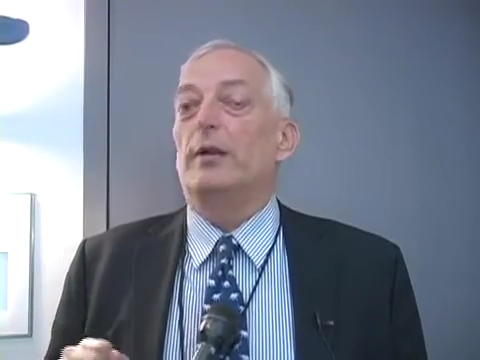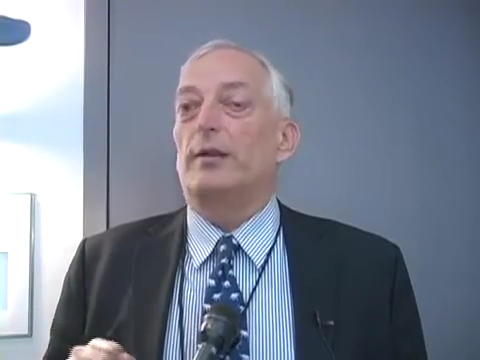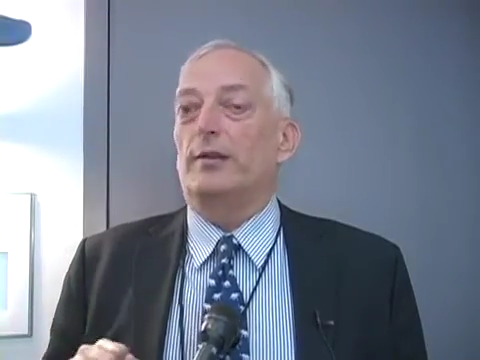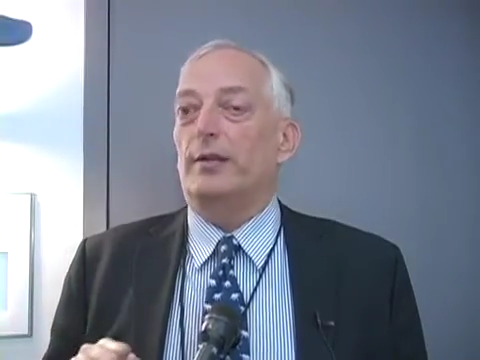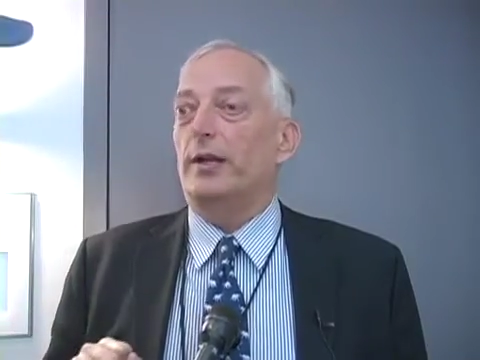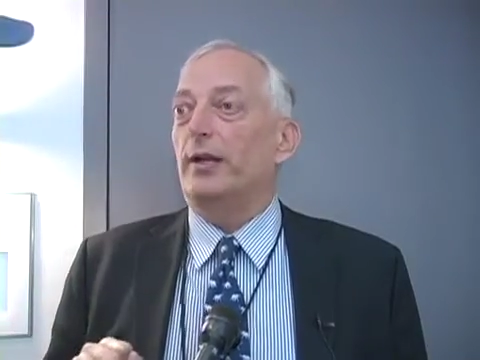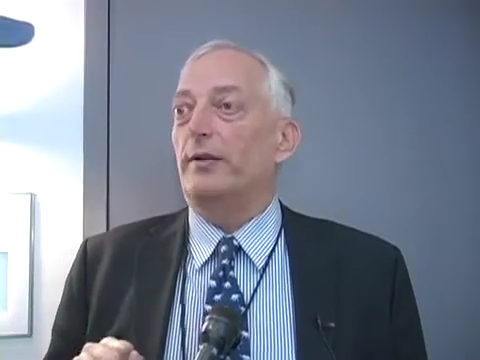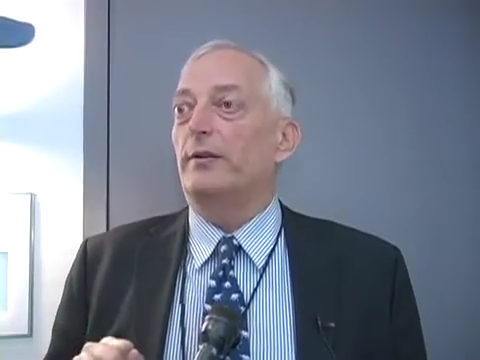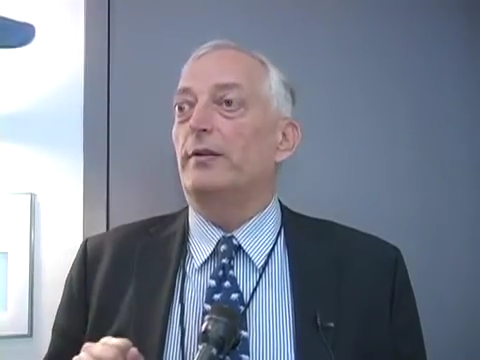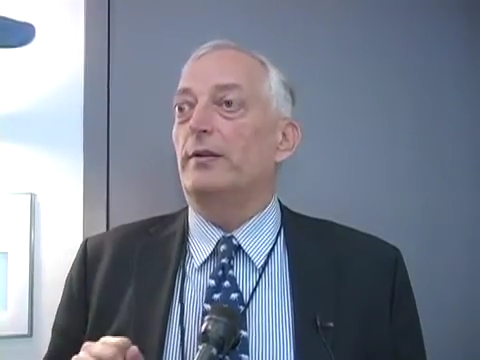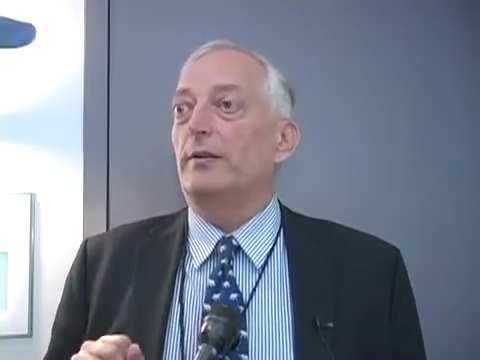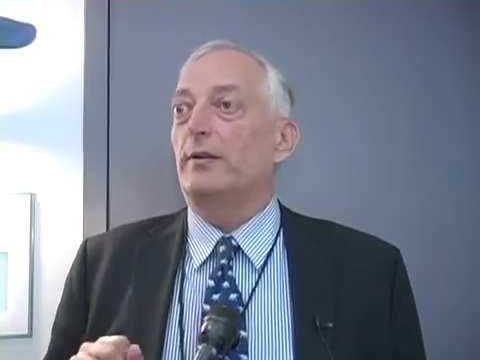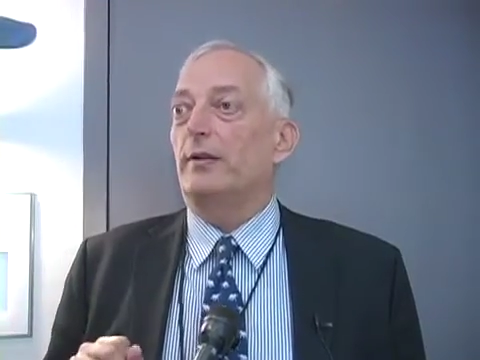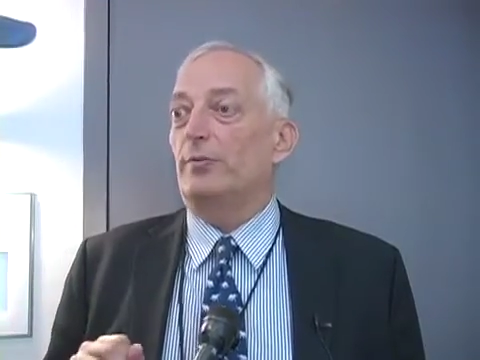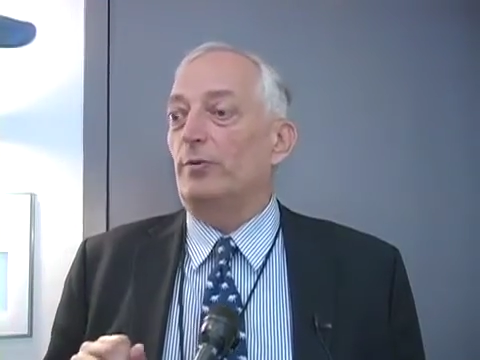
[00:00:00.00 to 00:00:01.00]
that
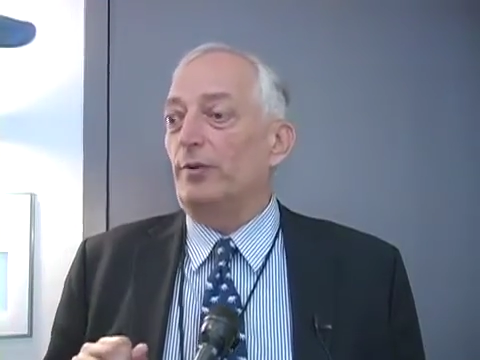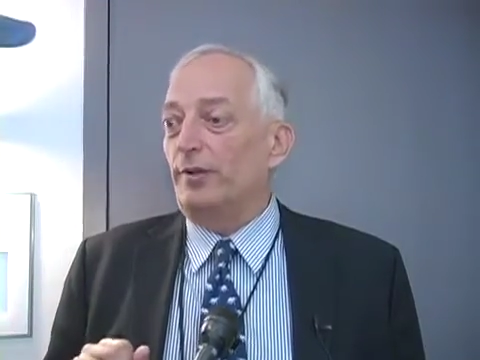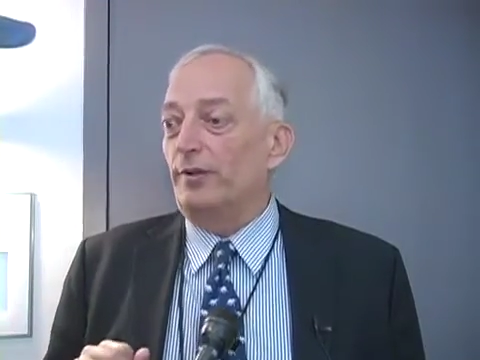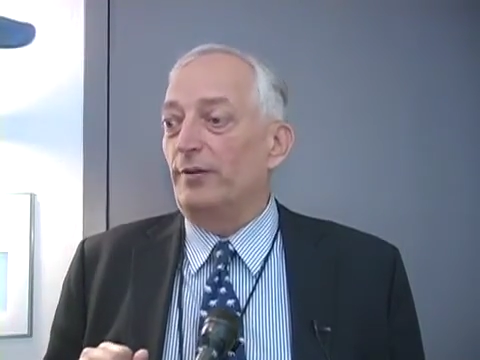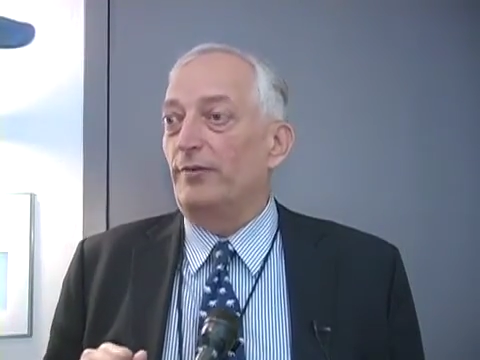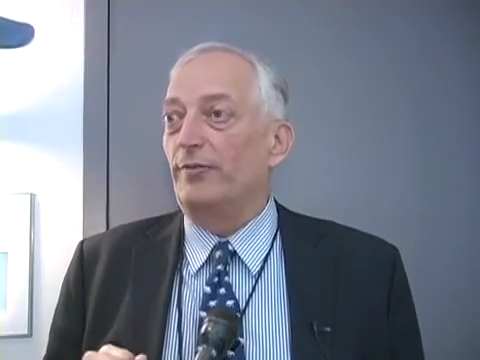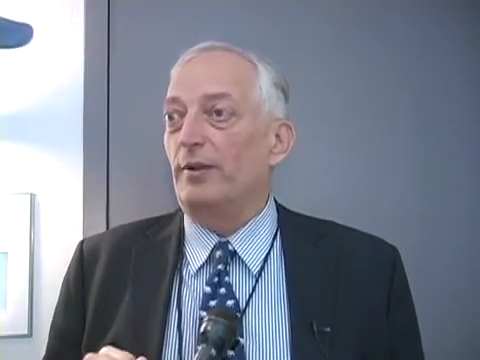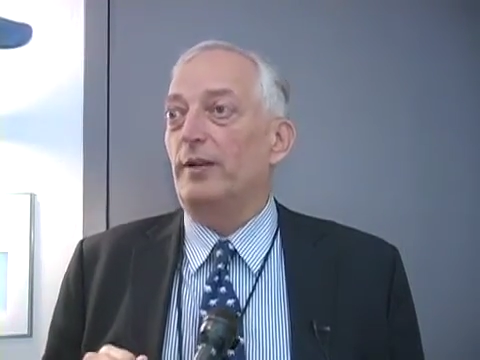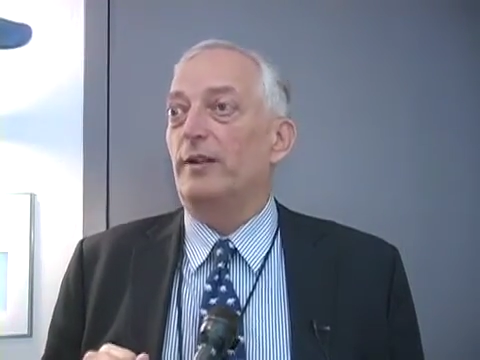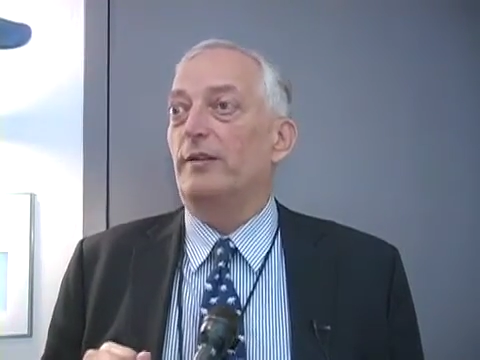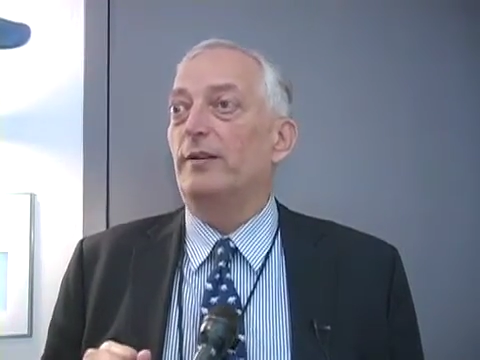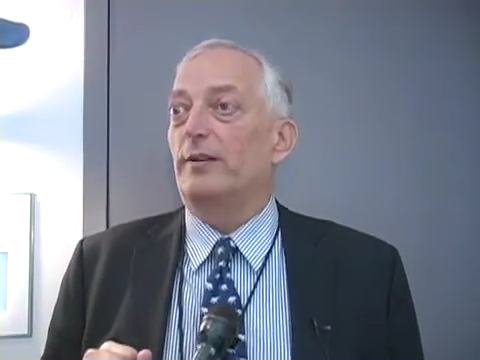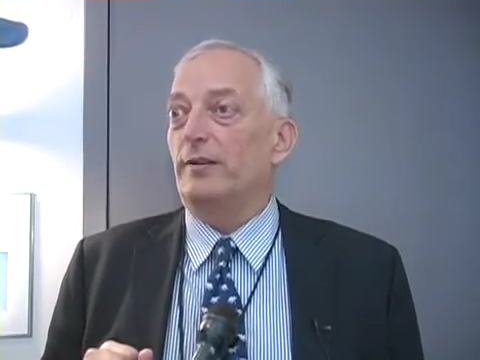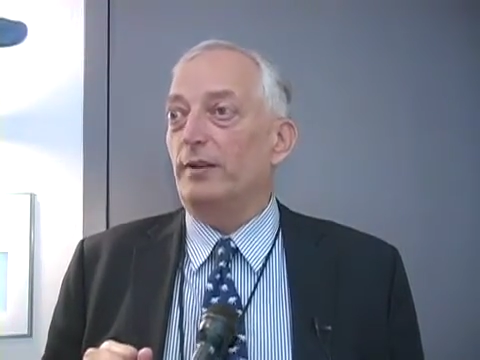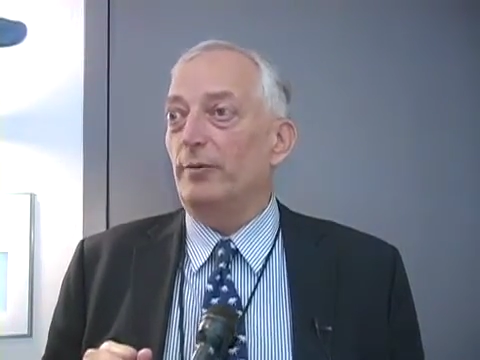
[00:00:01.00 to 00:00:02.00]
is what in effect
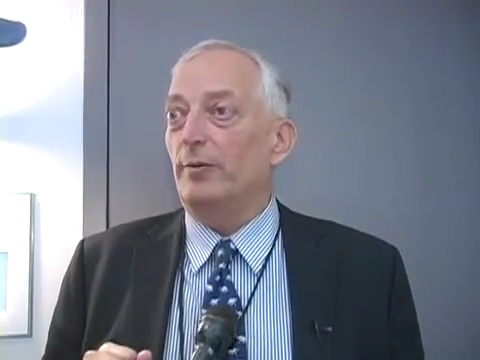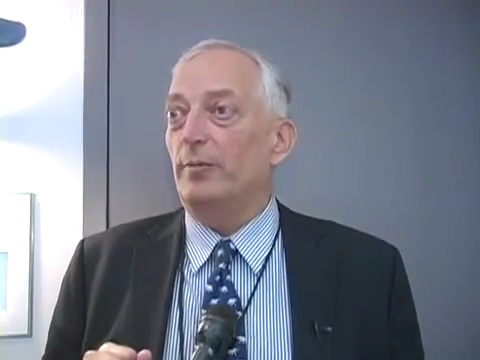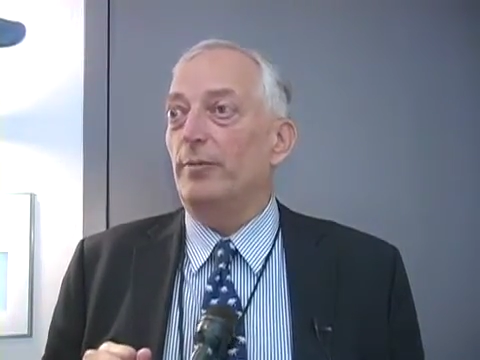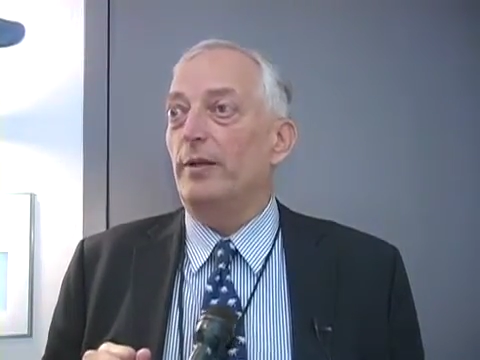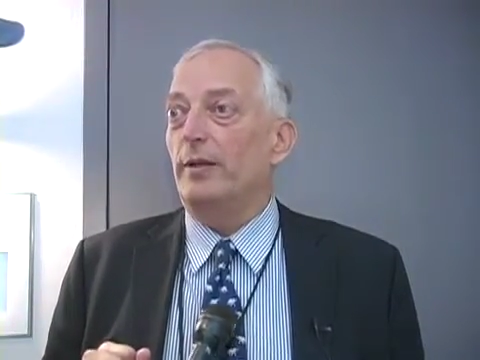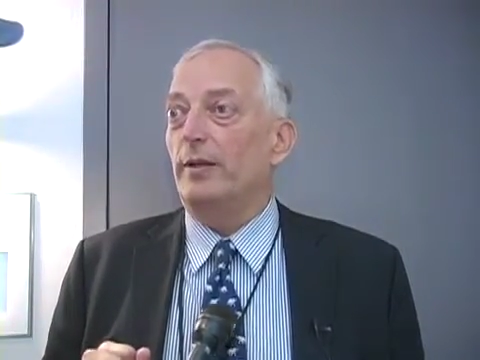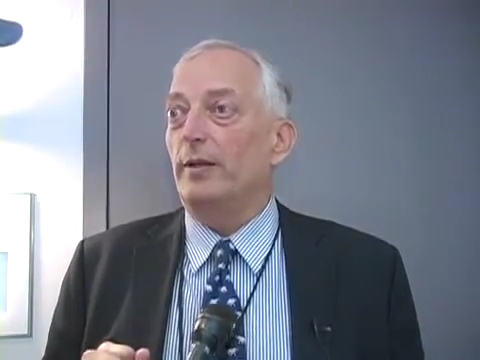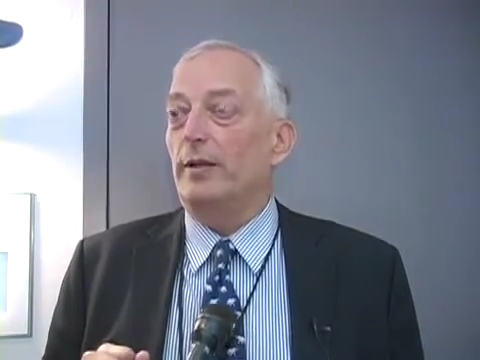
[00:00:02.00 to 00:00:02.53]
they will be.